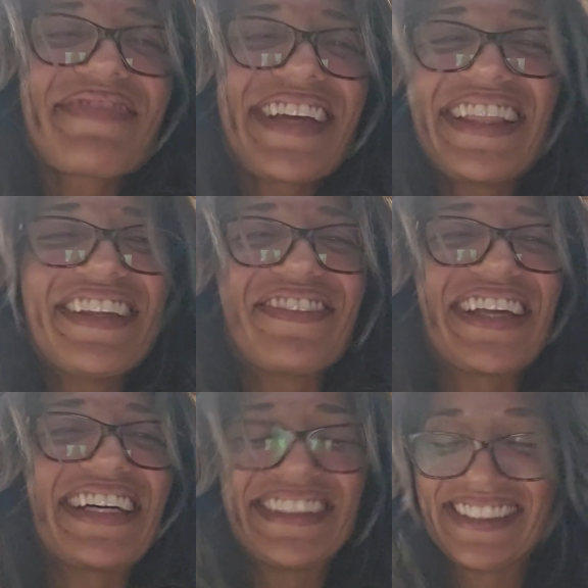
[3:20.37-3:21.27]
I love
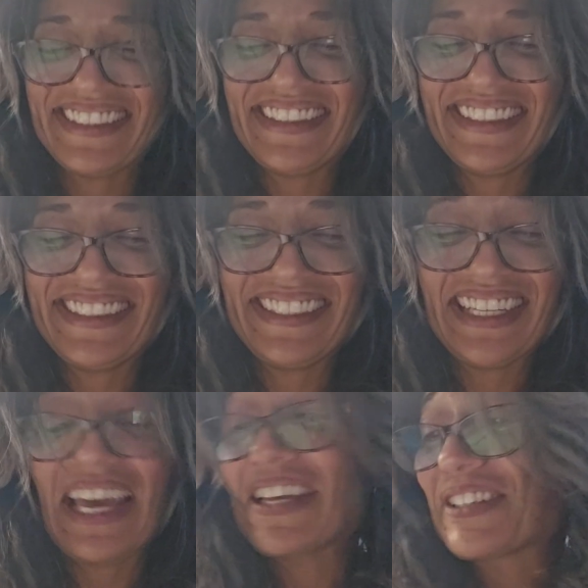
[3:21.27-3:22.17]

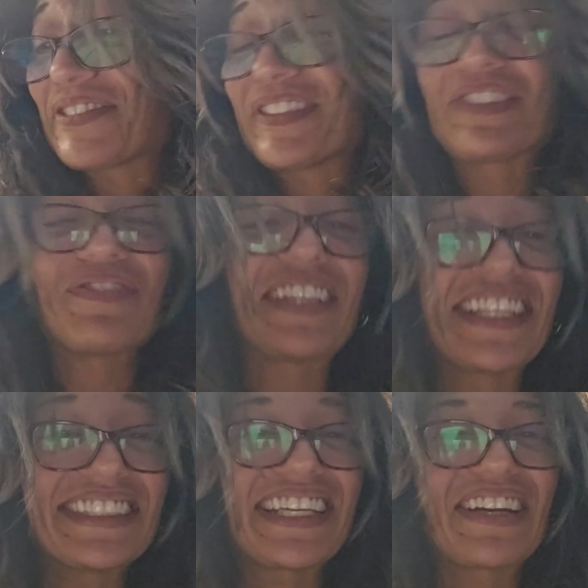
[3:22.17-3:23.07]
that. What's funny
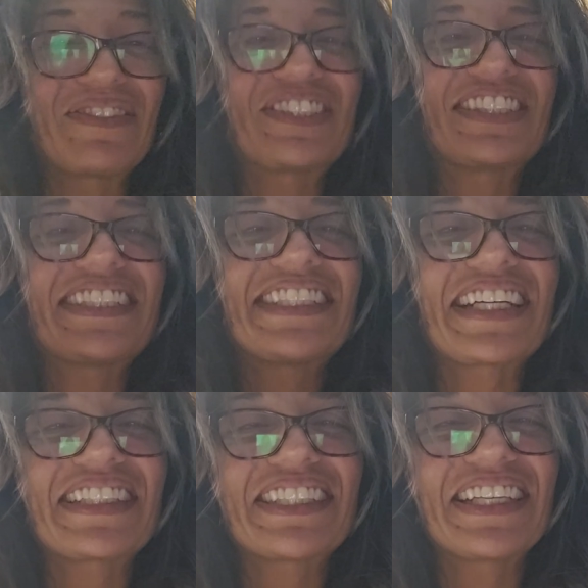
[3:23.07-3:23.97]
is that I was just
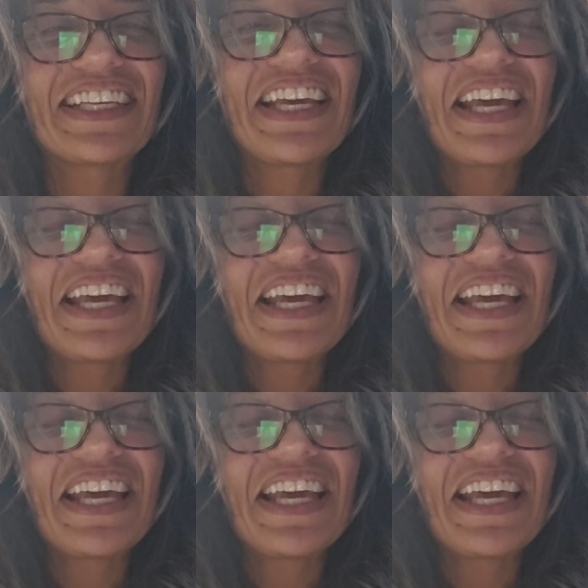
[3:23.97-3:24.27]
texting